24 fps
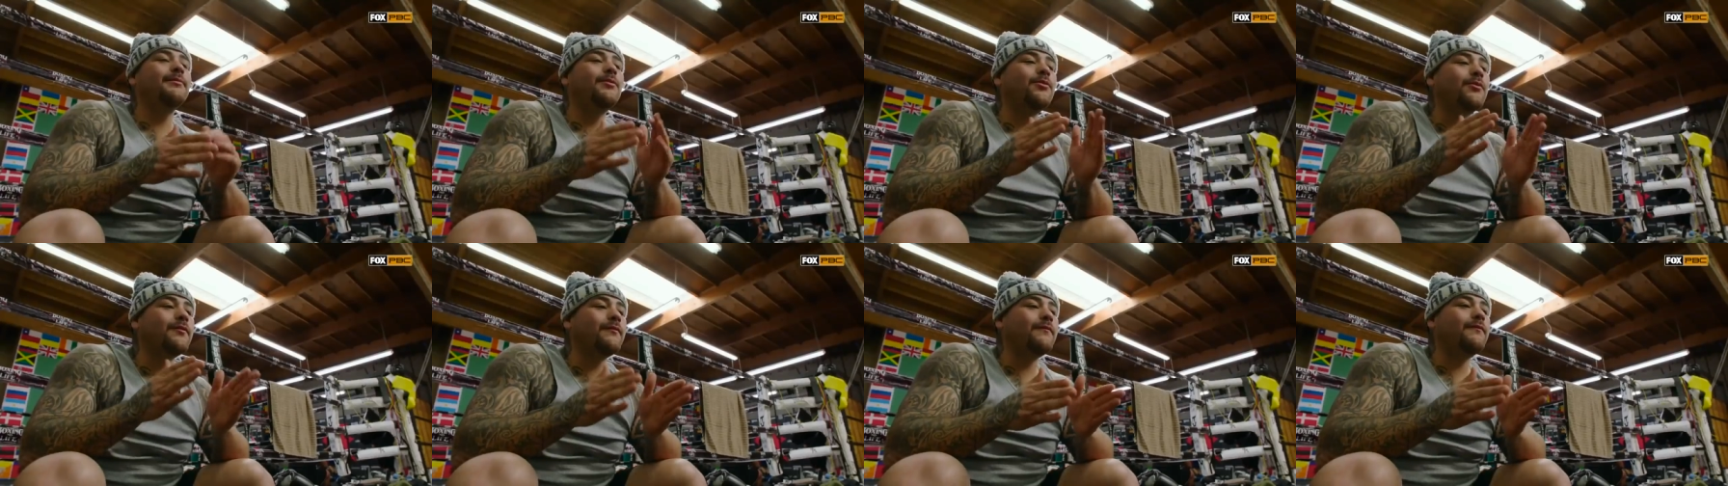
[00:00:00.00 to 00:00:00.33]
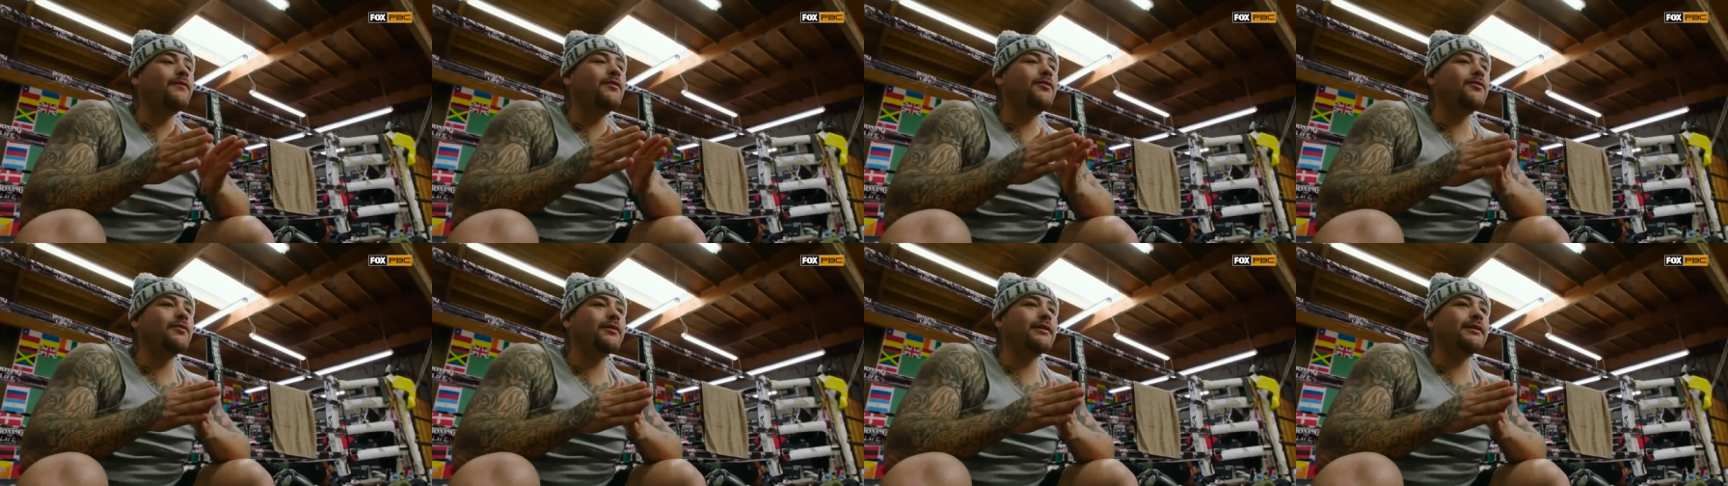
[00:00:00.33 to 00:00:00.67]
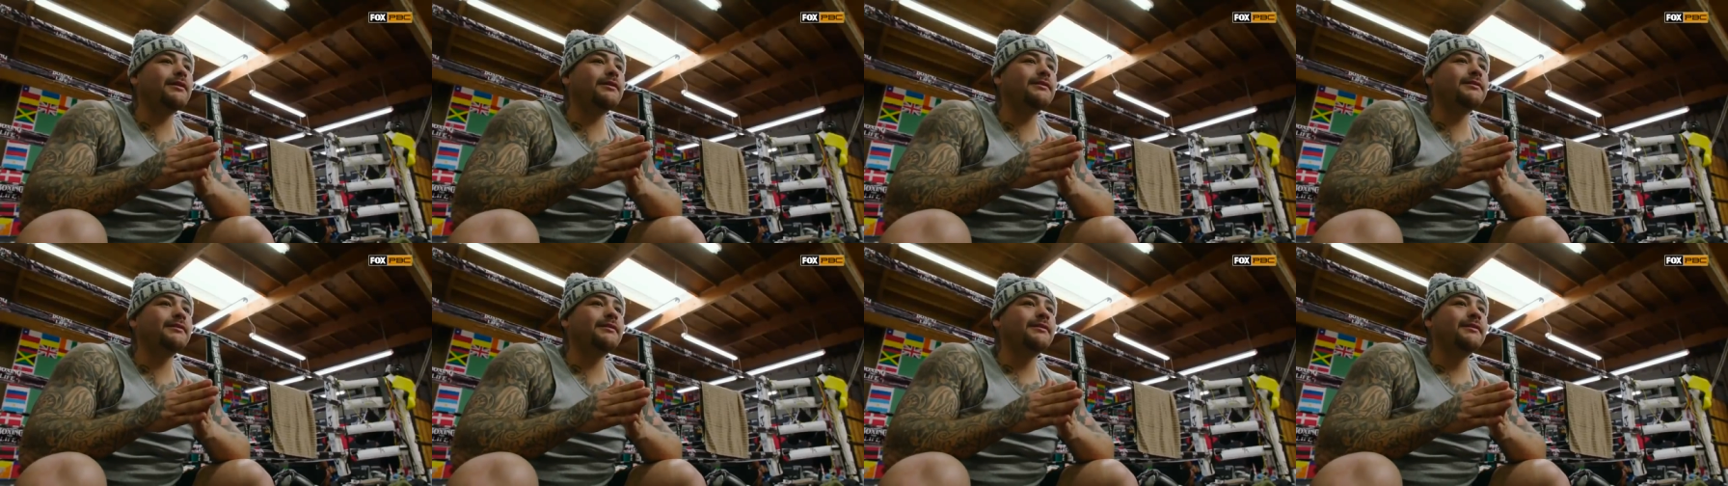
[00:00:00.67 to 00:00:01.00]
I'm more
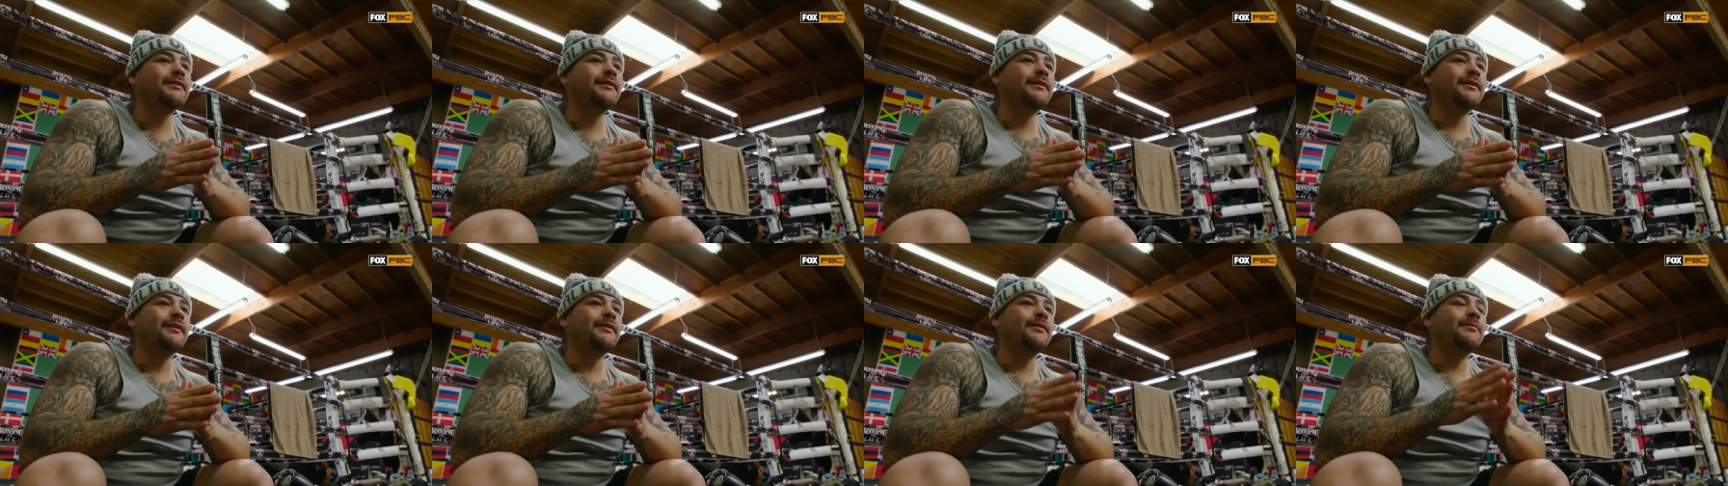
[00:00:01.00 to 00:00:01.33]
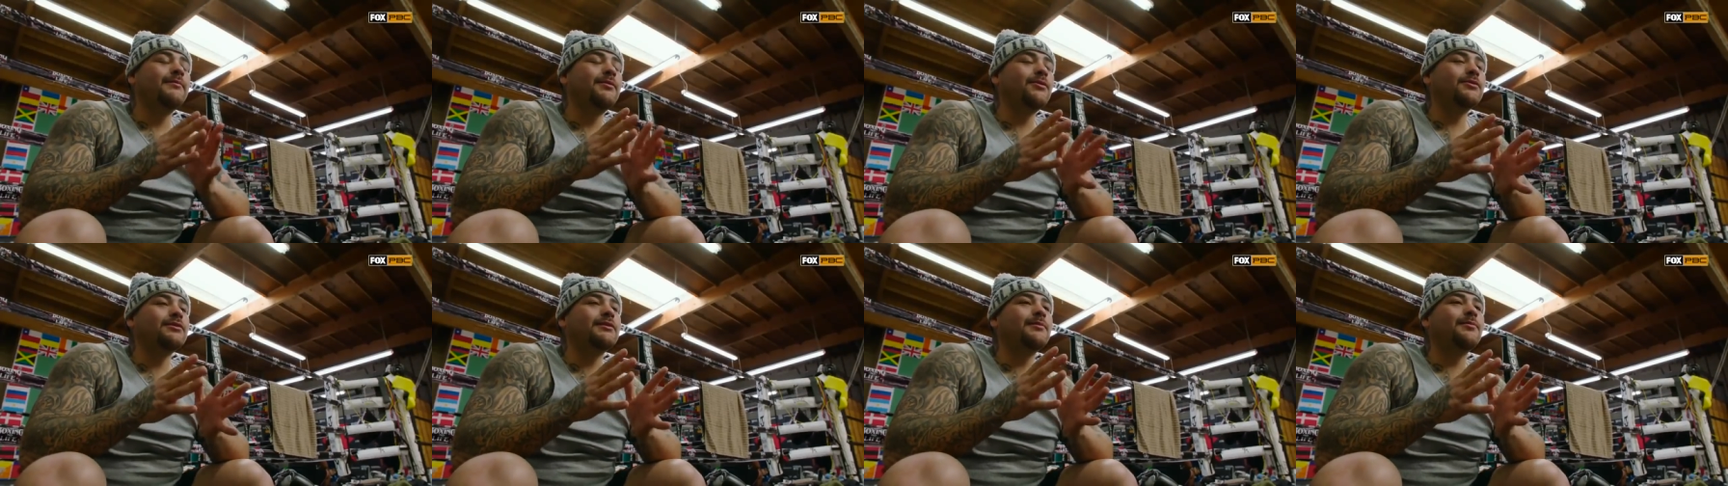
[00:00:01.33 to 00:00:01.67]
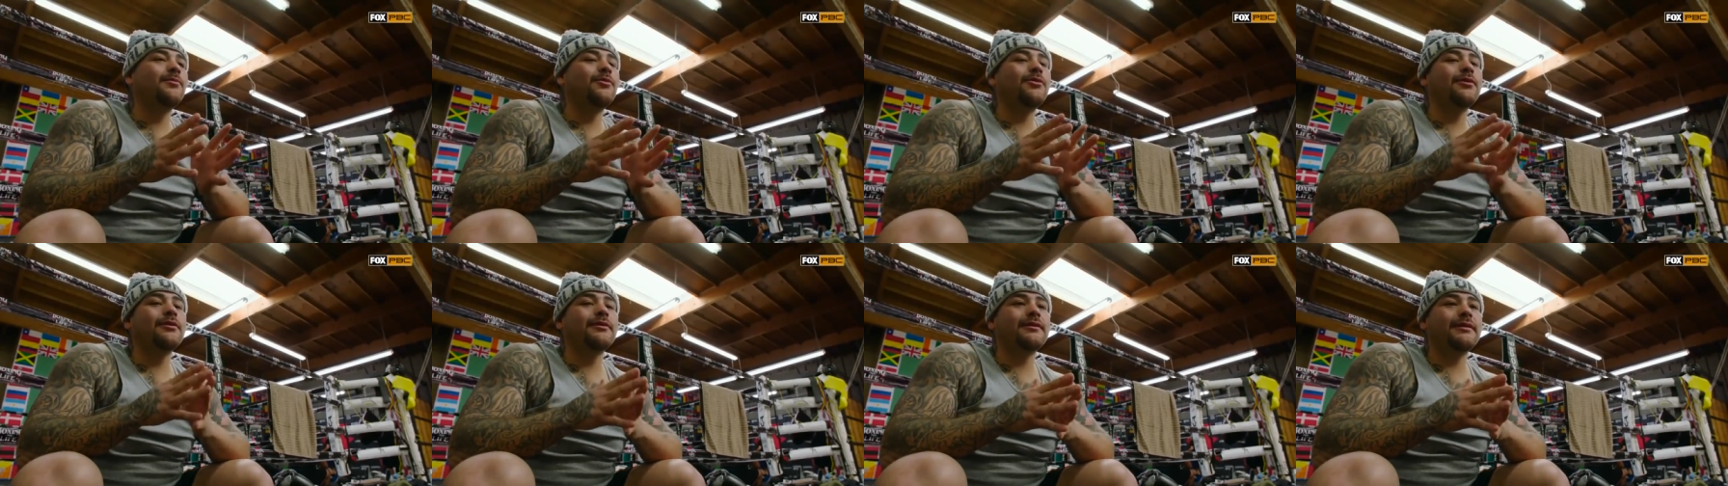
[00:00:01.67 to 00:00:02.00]
focused. The most
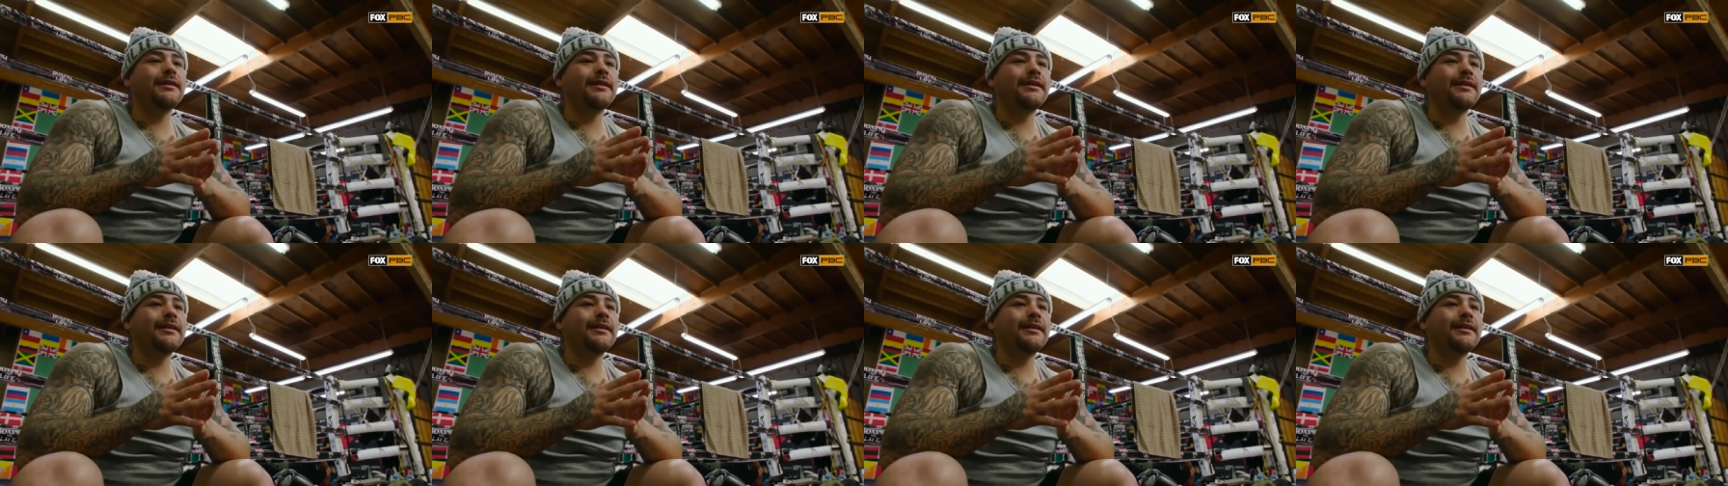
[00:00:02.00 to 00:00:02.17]
important